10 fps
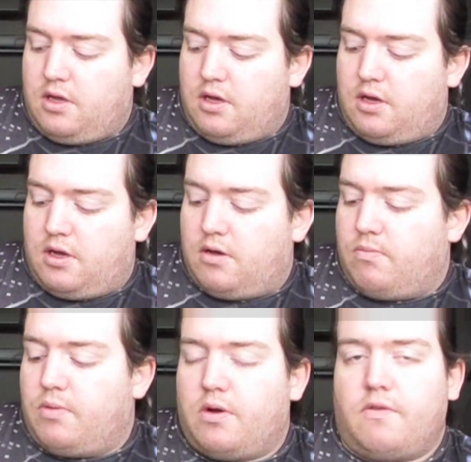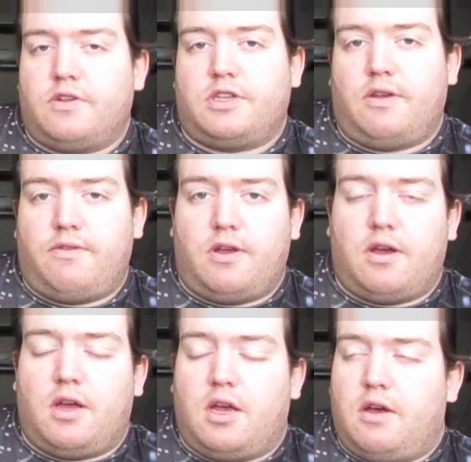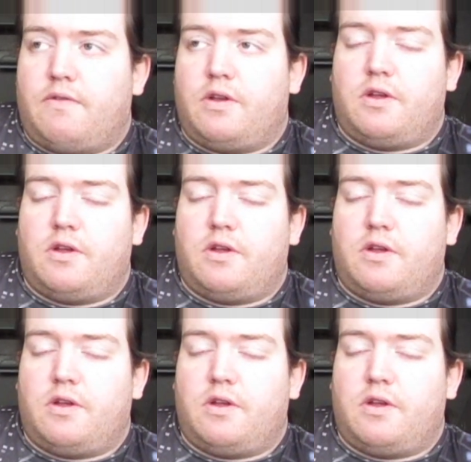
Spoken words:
But obviously, if you have